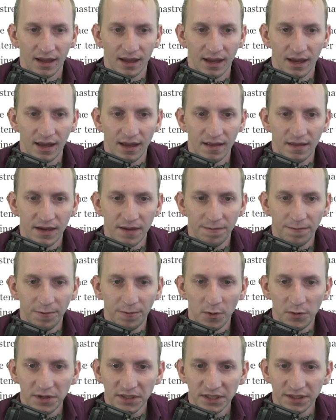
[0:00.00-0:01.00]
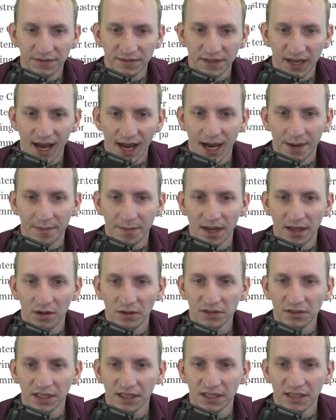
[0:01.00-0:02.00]
In the fullness of time, it
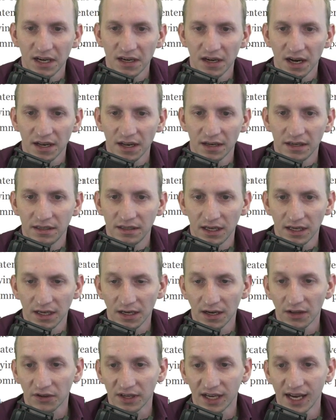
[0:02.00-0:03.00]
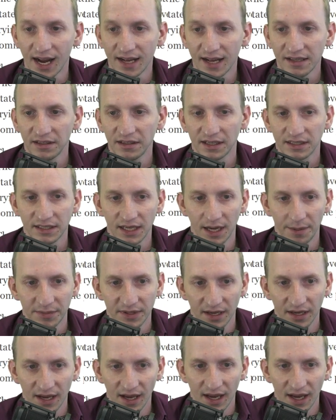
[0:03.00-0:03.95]
looks like yet another canceling attempt.